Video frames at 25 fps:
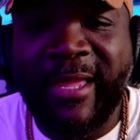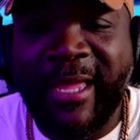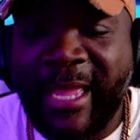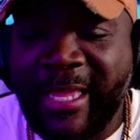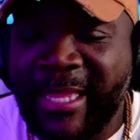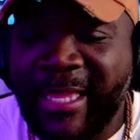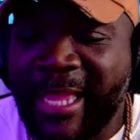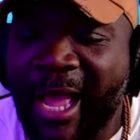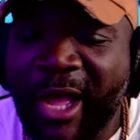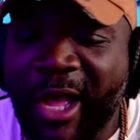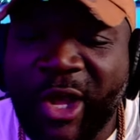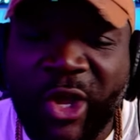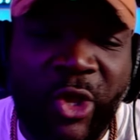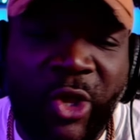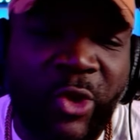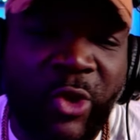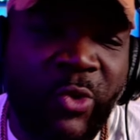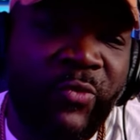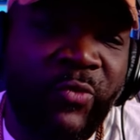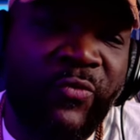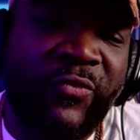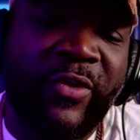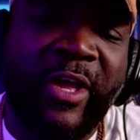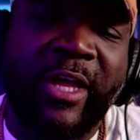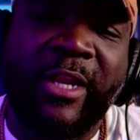Y'all
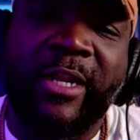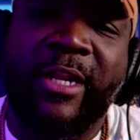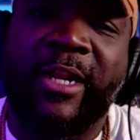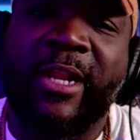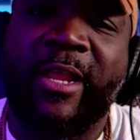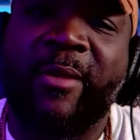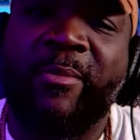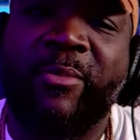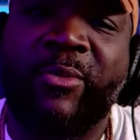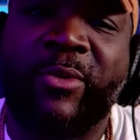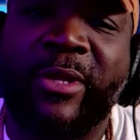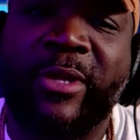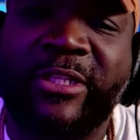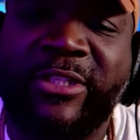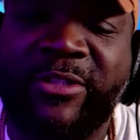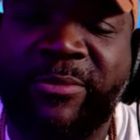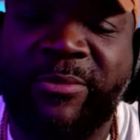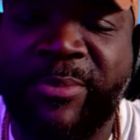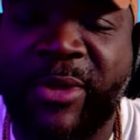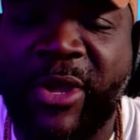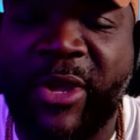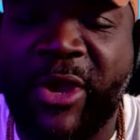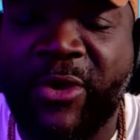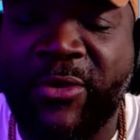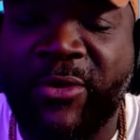go follow that boy,
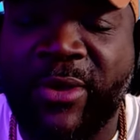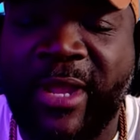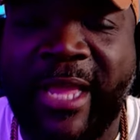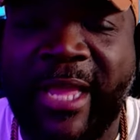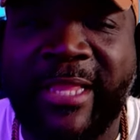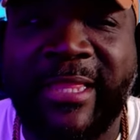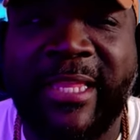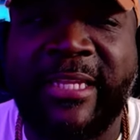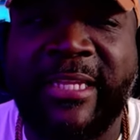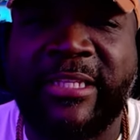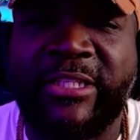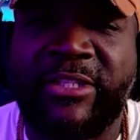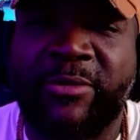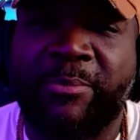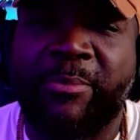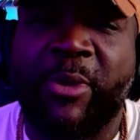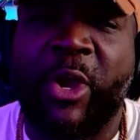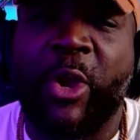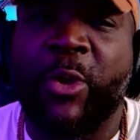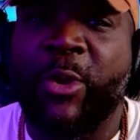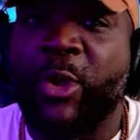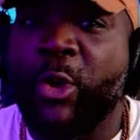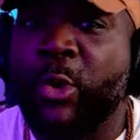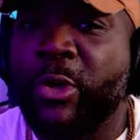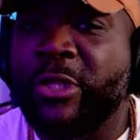Jamari. I think it's
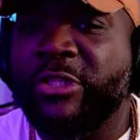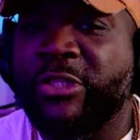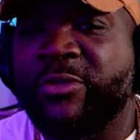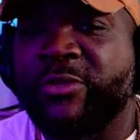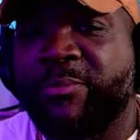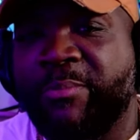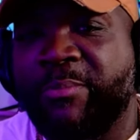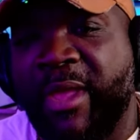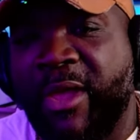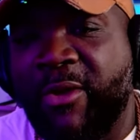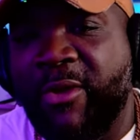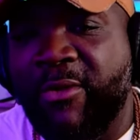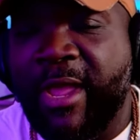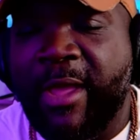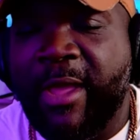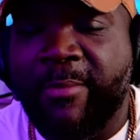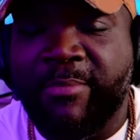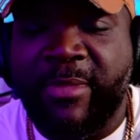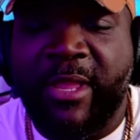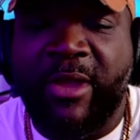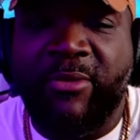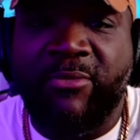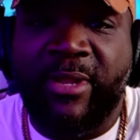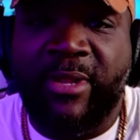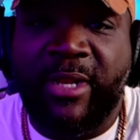Jamari or Jamari. I'm
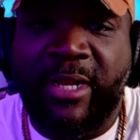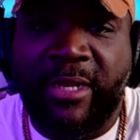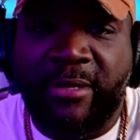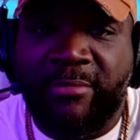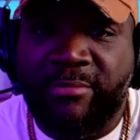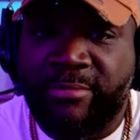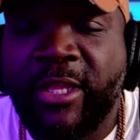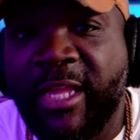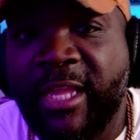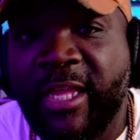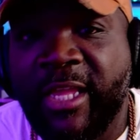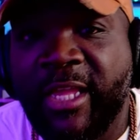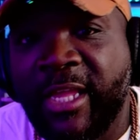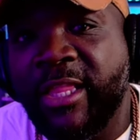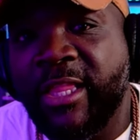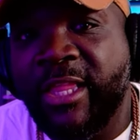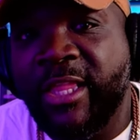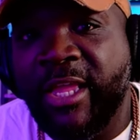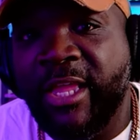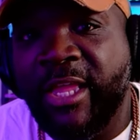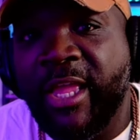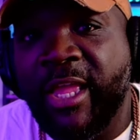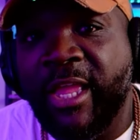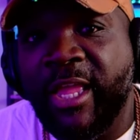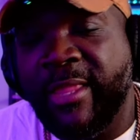not really.
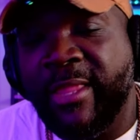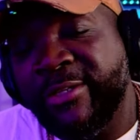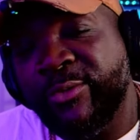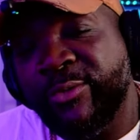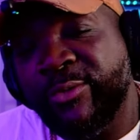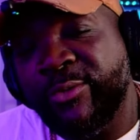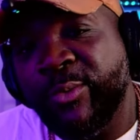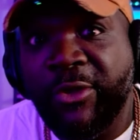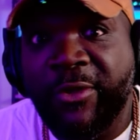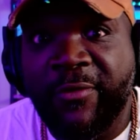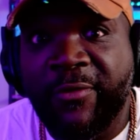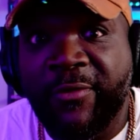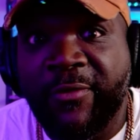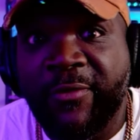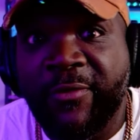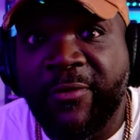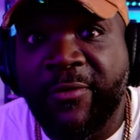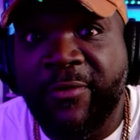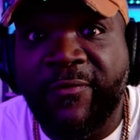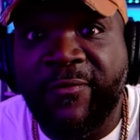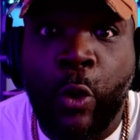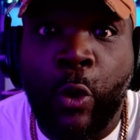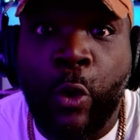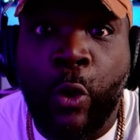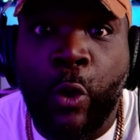And that's where you can find
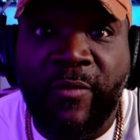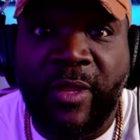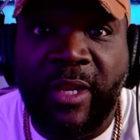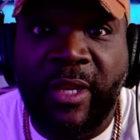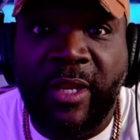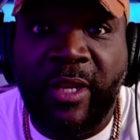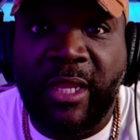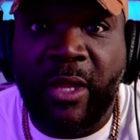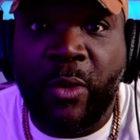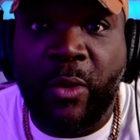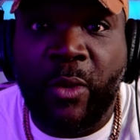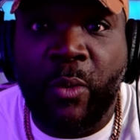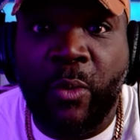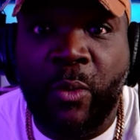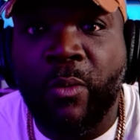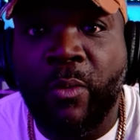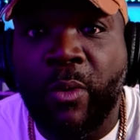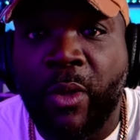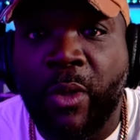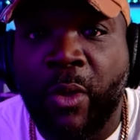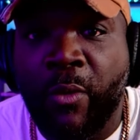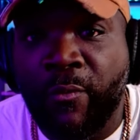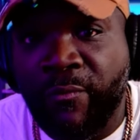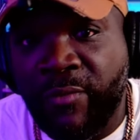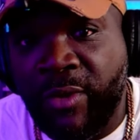the whole video
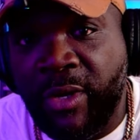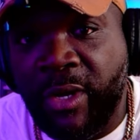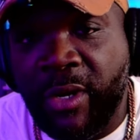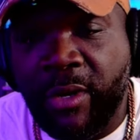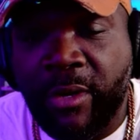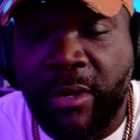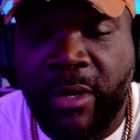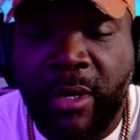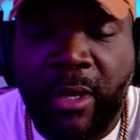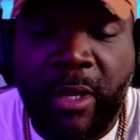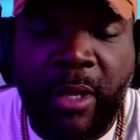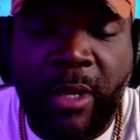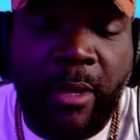over there.